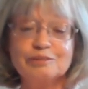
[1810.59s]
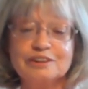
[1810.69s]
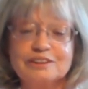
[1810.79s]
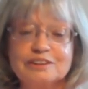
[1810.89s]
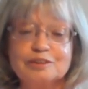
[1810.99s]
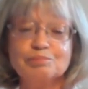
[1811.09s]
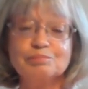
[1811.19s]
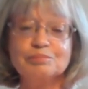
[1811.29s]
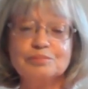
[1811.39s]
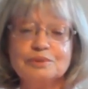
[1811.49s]
within
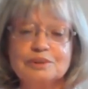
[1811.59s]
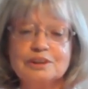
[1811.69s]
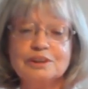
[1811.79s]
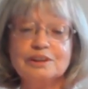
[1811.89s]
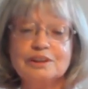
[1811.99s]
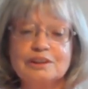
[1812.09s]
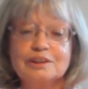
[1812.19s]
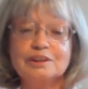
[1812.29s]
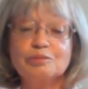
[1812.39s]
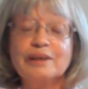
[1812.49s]
them?
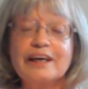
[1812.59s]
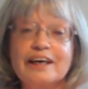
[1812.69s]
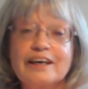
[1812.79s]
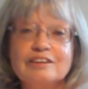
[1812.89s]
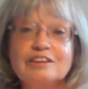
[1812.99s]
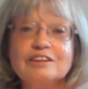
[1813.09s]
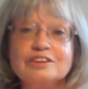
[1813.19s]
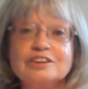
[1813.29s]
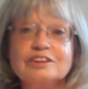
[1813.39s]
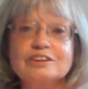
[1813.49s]
We can
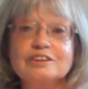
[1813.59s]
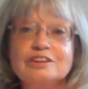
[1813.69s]
ask.